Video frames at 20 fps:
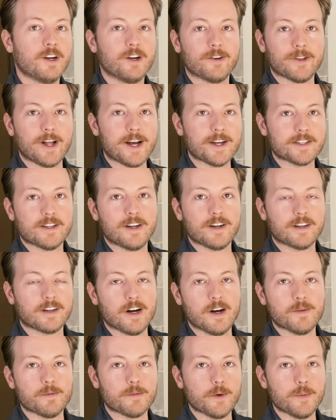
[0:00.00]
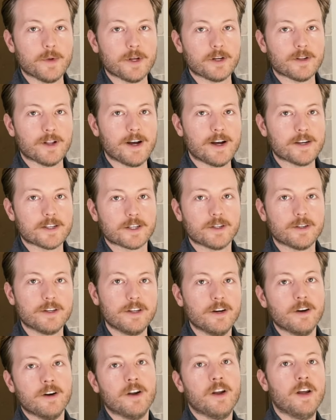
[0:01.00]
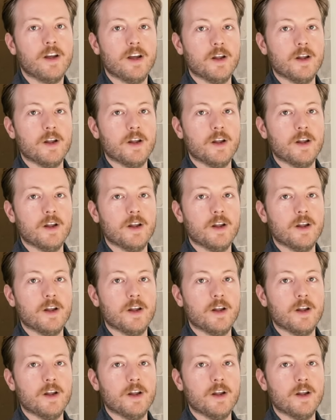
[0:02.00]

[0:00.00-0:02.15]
glass.com foaming glass cleaner,